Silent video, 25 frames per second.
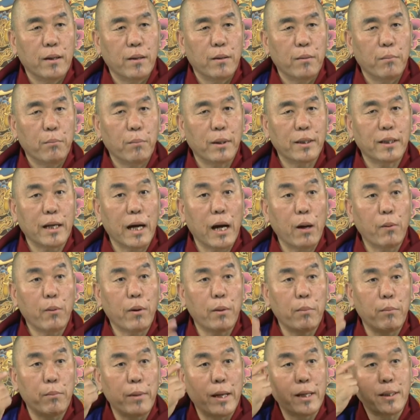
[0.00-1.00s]
But our
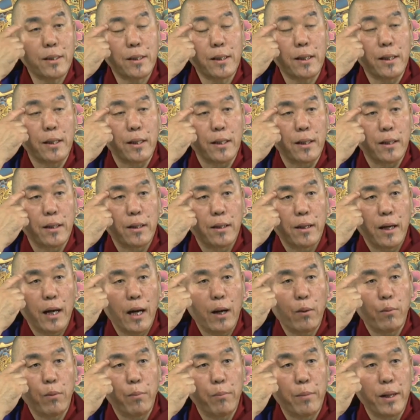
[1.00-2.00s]
mental
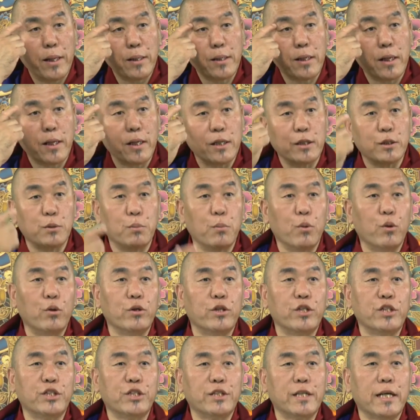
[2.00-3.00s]
is more
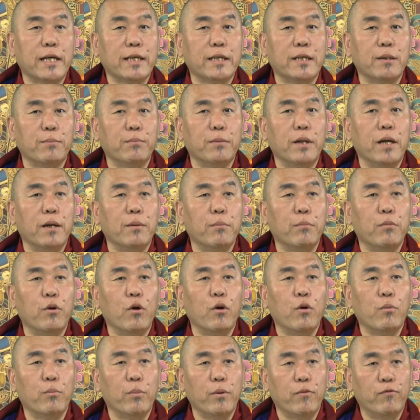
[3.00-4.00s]
destructive than
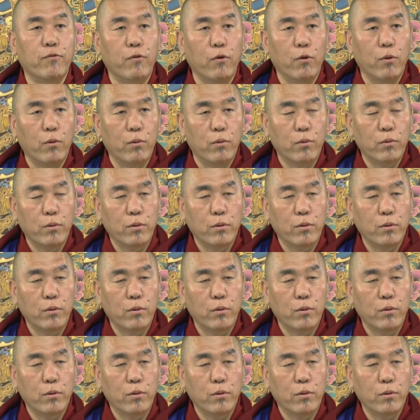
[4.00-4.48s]
long before.